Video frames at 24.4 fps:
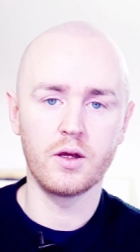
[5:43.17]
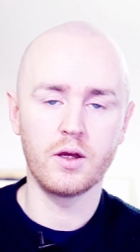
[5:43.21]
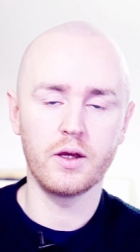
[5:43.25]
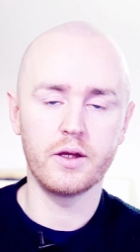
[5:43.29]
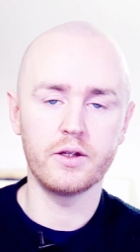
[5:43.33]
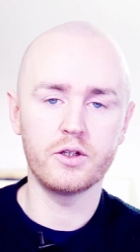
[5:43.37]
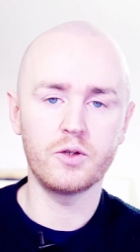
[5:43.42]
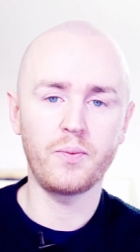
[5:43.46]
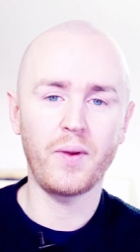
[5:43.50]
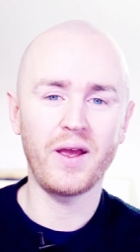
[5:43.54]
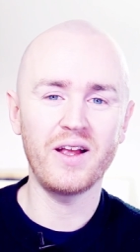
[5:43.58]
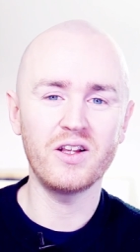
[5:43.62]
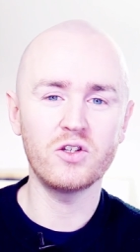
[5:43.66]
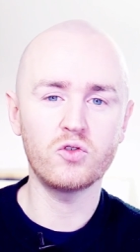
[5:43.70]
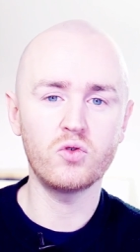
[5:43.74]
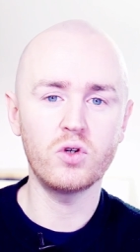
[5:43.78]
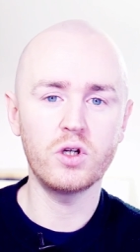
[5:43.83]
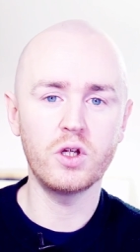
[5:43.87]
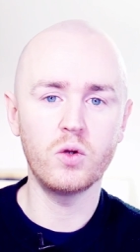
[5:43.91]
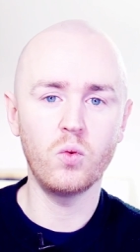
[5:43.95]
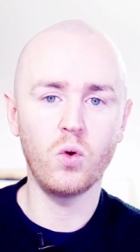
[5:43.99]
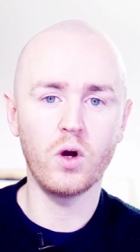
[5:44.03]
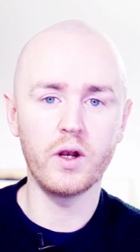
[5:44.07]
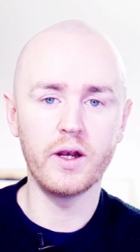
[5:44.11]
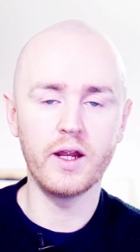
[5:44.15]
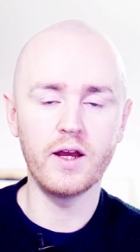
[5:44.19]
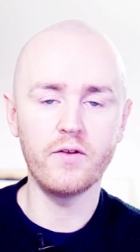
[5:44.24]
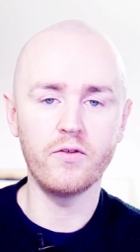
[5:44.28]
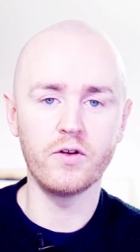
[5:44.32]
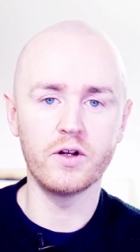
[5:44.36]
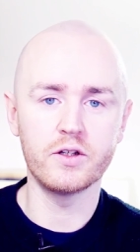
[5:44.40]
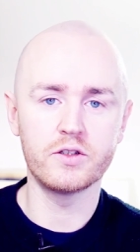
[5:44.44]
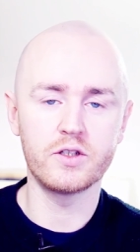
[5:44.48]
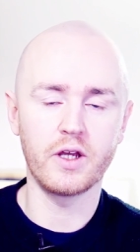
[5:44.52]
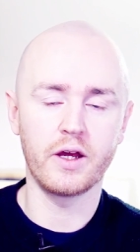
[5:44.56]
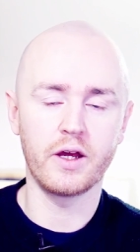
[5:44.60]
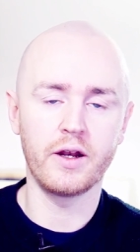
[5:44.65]
It depends really what
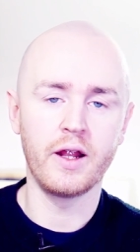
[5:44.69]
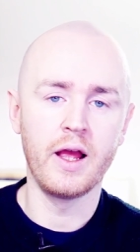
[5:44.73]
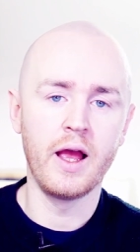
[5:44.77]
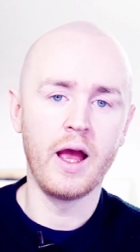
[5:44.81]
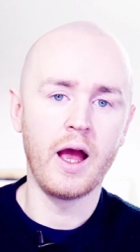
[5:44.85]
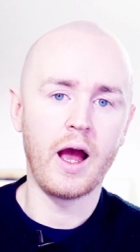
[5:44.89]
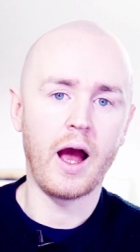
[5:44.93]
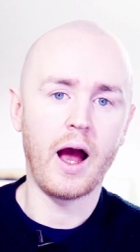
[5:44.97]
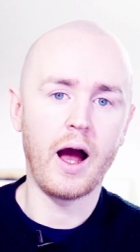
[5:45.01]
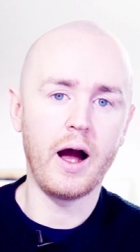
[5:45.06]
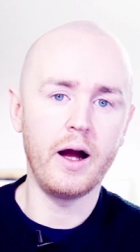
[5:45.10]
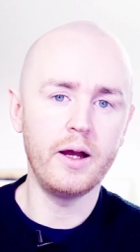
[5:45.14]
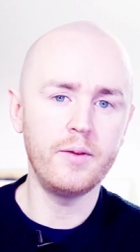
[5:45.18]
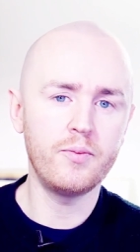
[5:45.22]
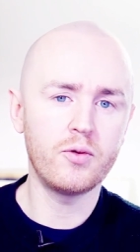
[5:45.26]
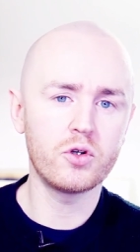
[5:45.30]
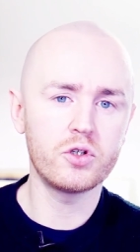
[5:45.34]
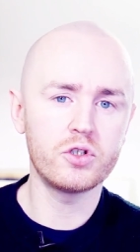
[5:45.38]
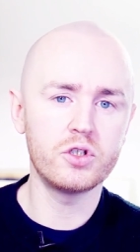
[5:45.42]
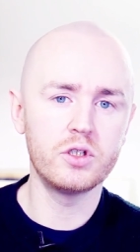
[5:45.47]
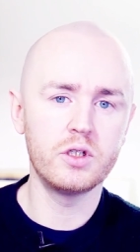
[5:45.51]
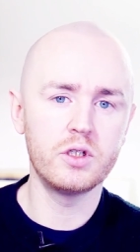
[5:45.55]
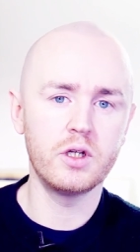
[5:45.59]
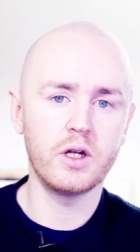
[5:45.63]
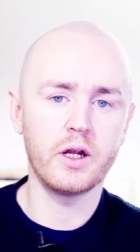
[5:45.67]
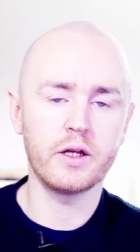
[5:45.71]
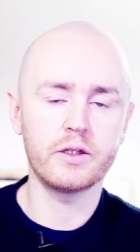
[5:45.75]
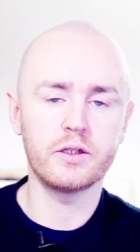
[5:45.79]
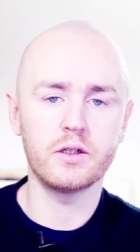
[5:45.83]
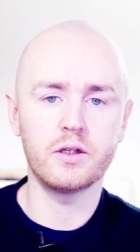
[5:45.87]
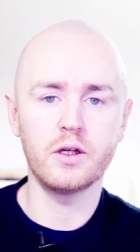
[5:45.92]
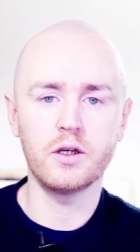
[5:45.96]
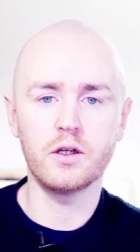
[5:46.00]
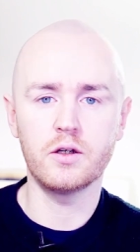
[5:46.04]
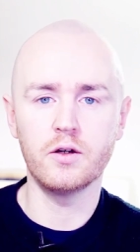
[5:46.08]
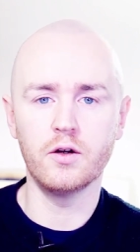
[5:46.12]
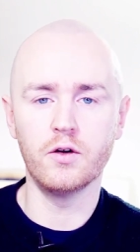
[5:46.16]
level it's at. I personally like to
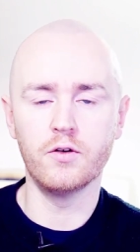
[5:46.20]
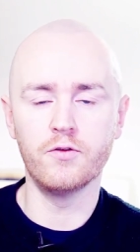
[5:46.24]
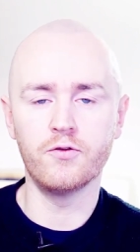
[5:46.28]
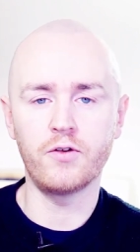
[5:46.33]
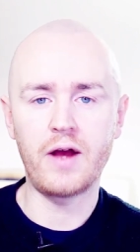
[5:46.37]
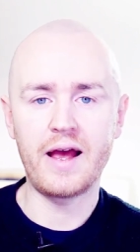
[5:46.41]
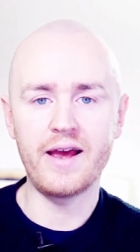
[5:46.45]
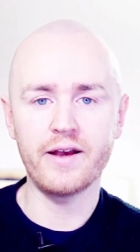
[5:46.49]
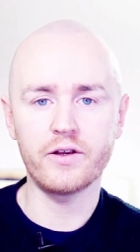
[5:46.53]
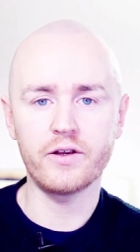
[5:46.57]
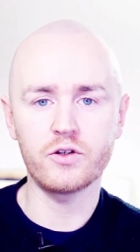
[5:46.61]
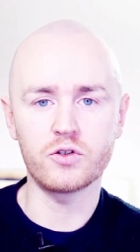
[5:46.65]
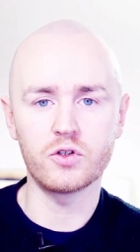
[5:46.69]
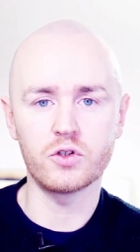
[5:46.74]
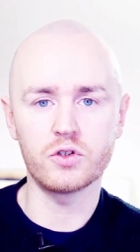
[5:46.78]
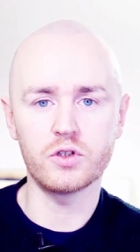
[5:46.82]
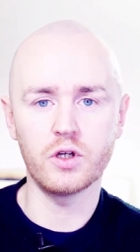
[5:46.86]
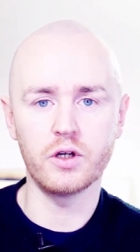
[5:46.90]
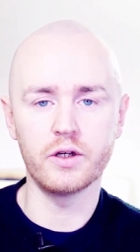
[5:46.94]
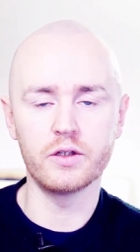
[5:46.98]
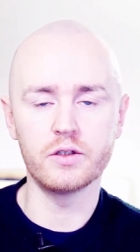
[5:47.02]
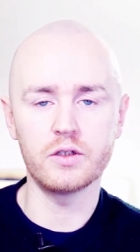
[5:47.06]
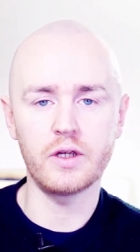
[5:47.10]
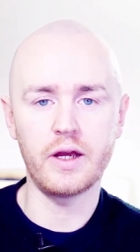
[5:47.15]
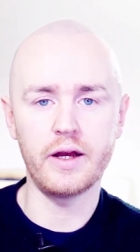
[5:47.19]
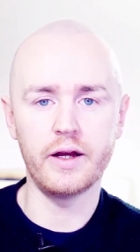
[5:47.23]
think of exercise